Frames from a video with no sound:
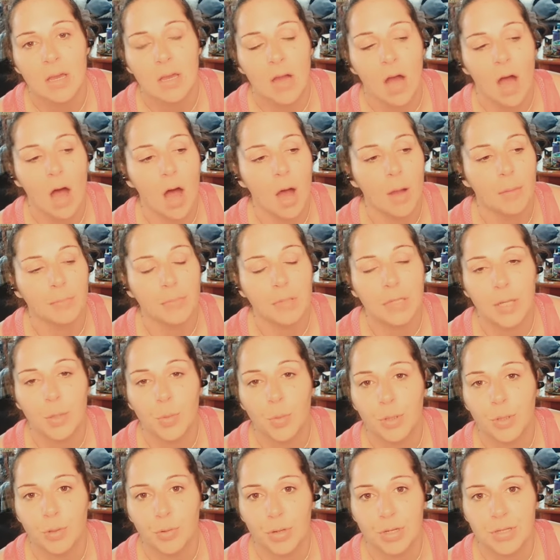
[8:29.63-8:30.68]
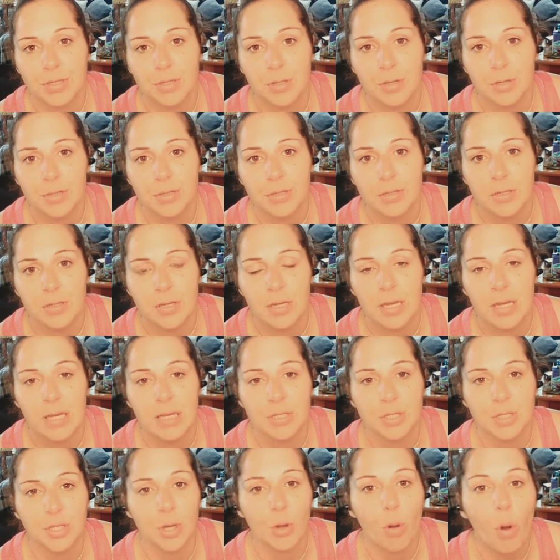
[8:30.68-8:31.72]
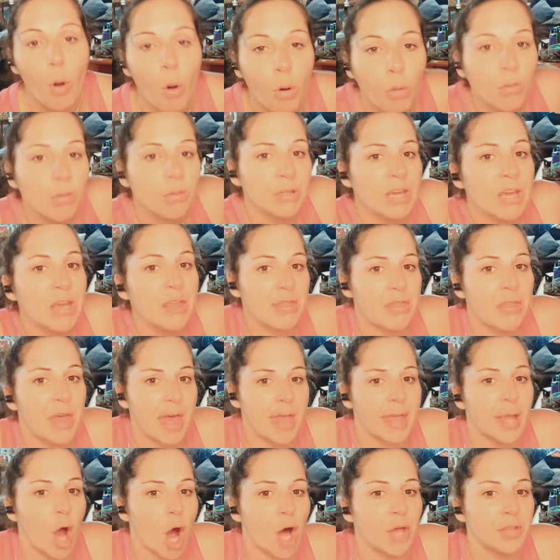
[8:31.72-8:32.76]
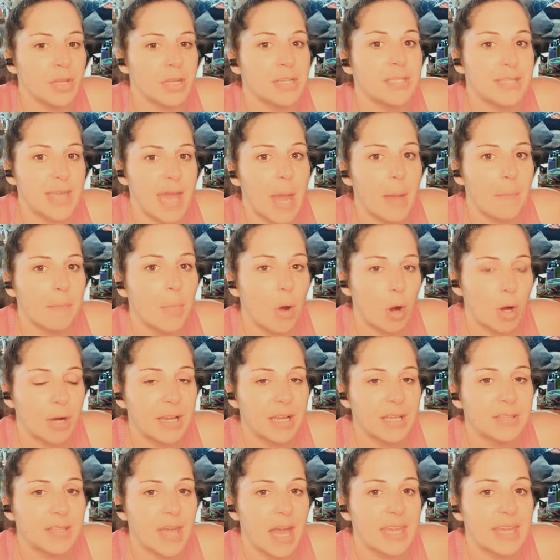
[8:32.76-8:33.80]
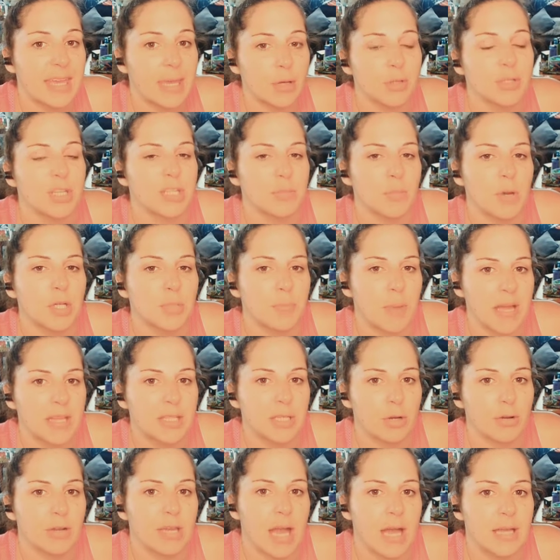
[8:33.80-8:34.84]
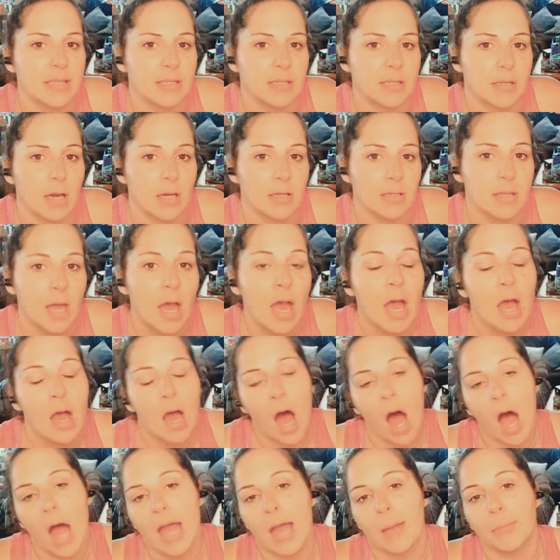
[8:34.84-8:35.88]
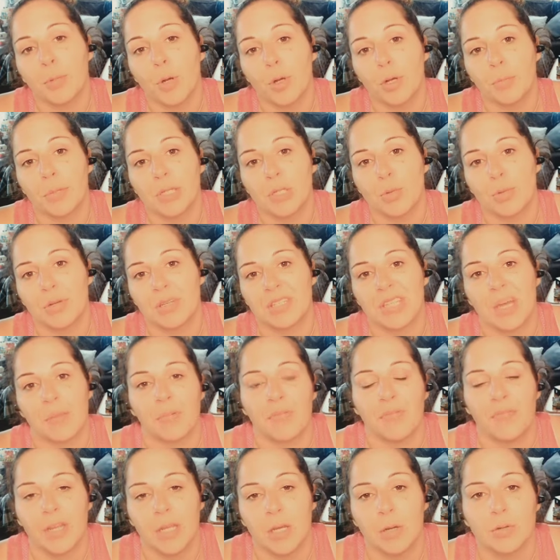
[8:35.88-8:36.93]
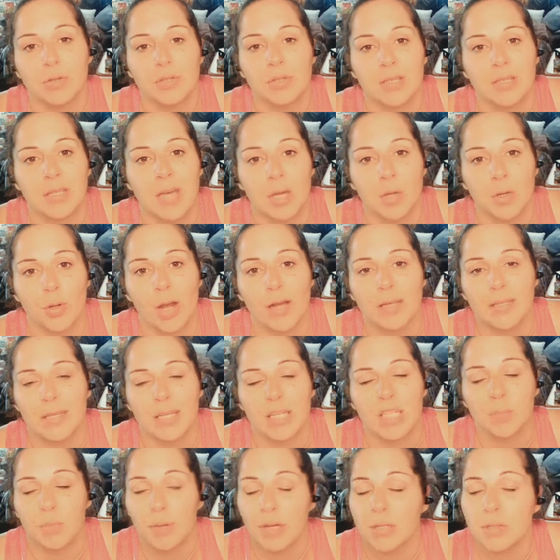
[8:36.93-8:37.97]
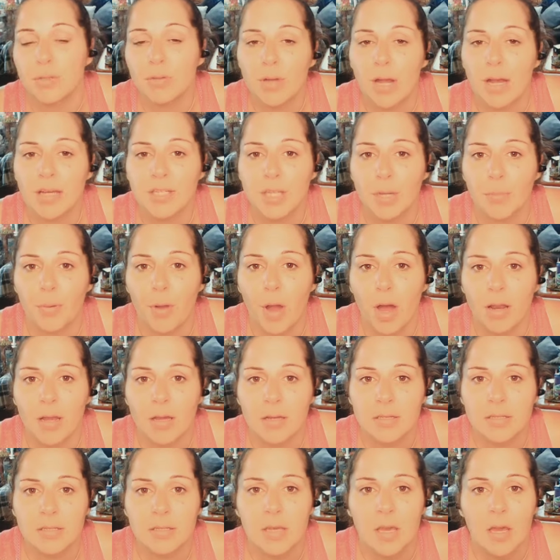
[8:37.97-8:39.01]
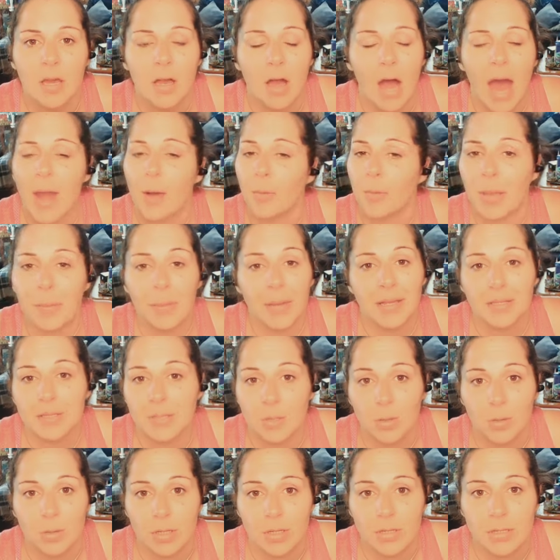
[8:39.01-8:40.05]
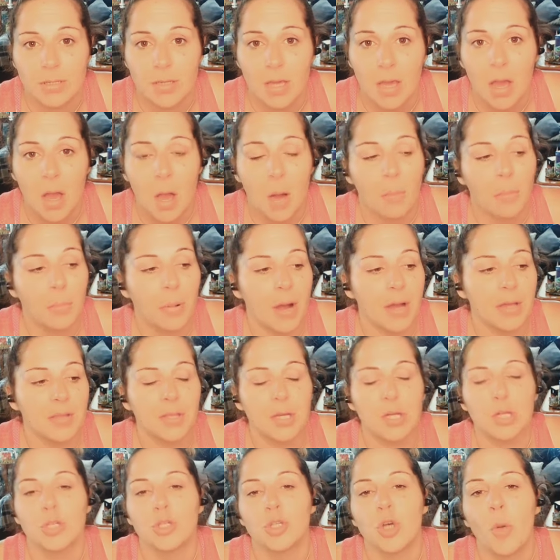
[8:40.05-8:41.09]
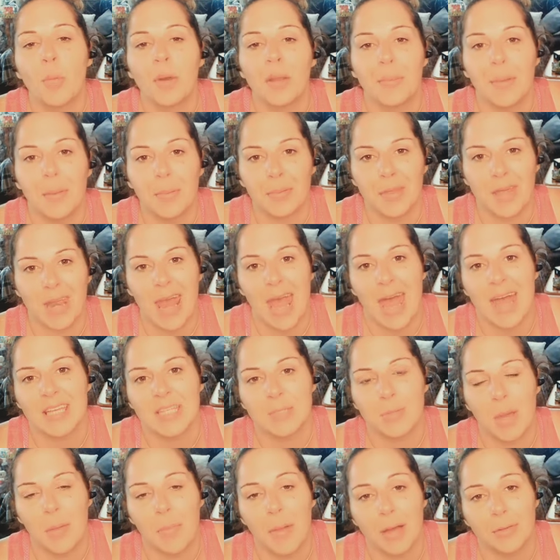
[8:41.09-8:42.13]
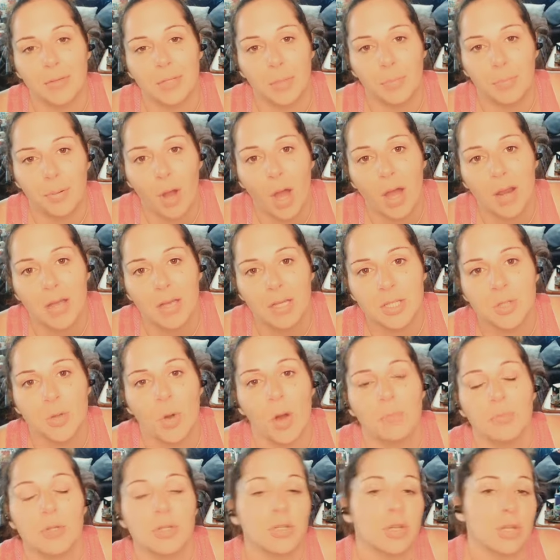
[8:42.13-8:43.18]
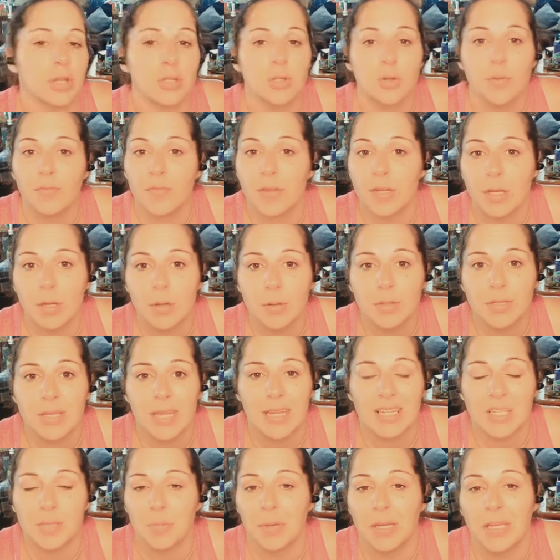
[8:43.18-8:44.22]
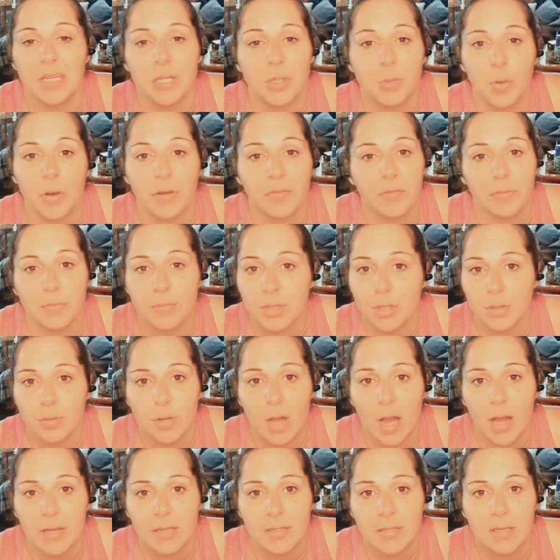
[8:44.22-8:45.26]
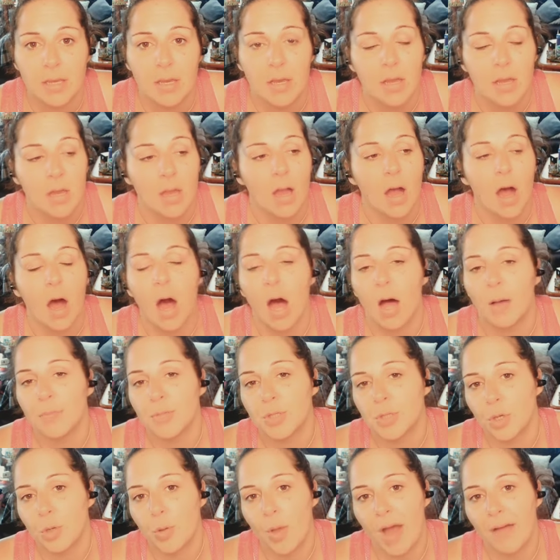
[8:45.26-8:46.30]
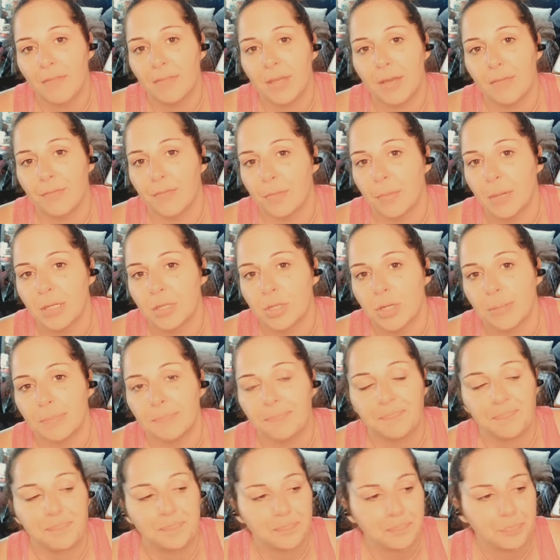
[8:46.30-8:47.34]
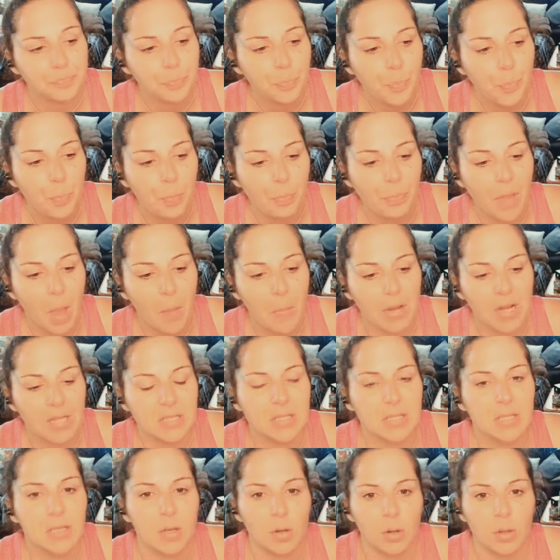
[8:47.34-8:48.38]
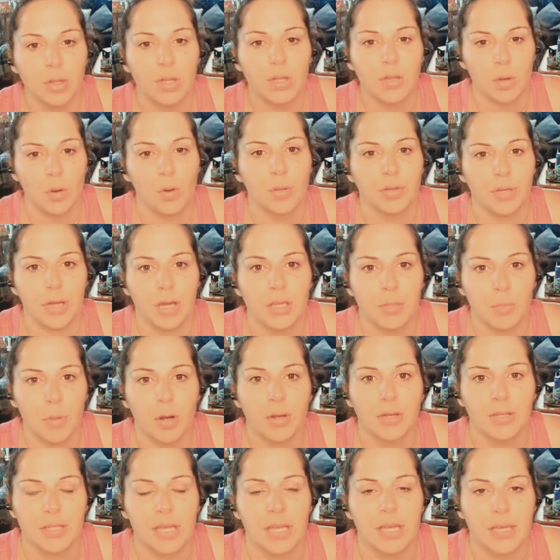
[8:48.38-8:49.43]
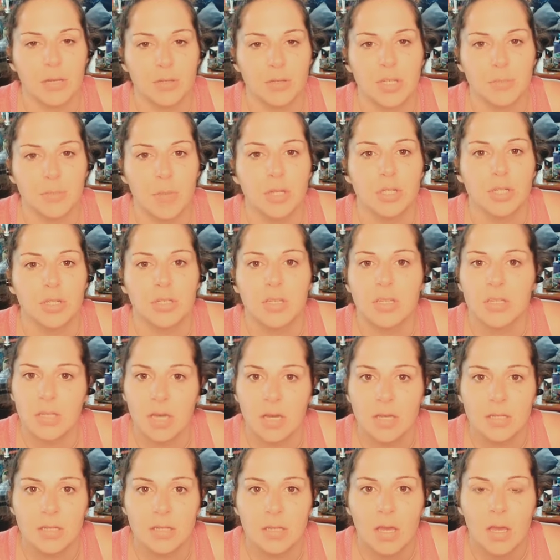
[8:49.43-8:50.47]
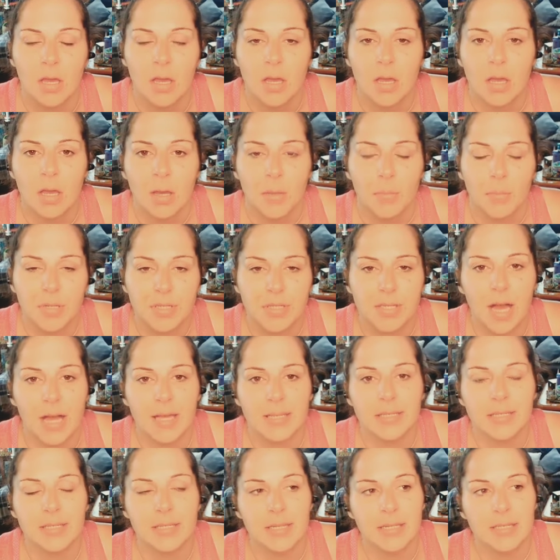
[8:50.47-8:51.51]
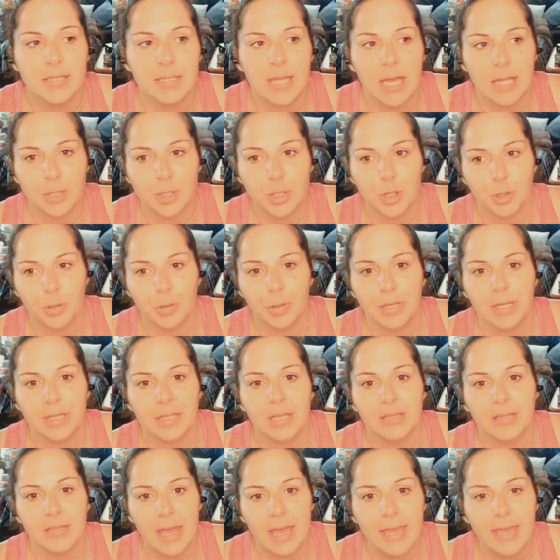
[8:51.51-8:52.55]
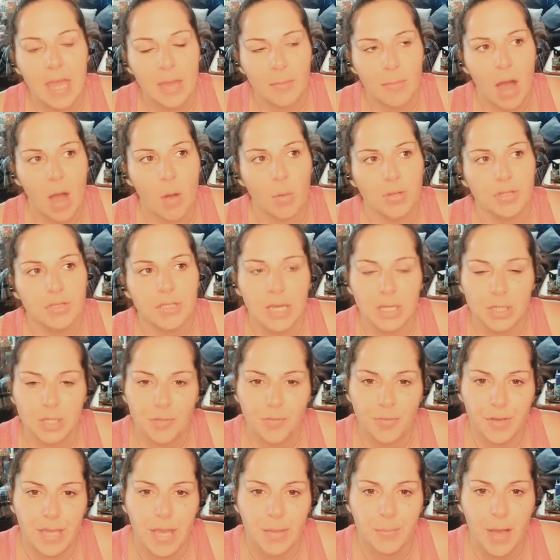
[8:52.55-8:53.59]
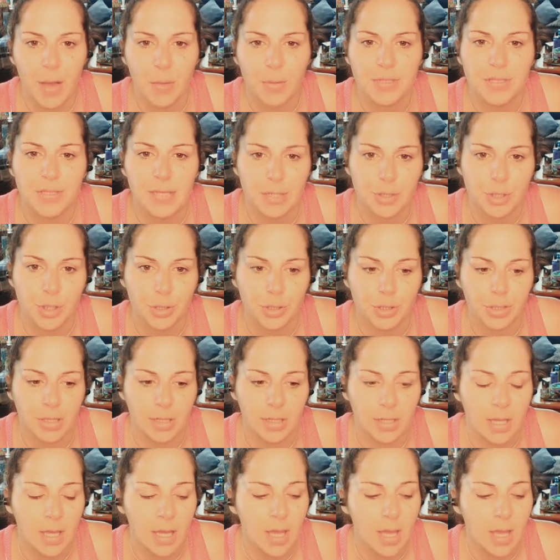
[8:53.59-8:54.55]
um, liquid crystals is the only thing on the damn market that kills as much bacteria as it does i am going to be doing separate videos to tell you guys and explain to you guys their products i don't get paid to do this but there's so many people that ask me about their products so i'm just going to do videos and explain each one of them to you guys um, so you have the information but it's literally the only thing on the market that kills as much as it does besides the denture clean that they came out with. dentifit came out with denture clean.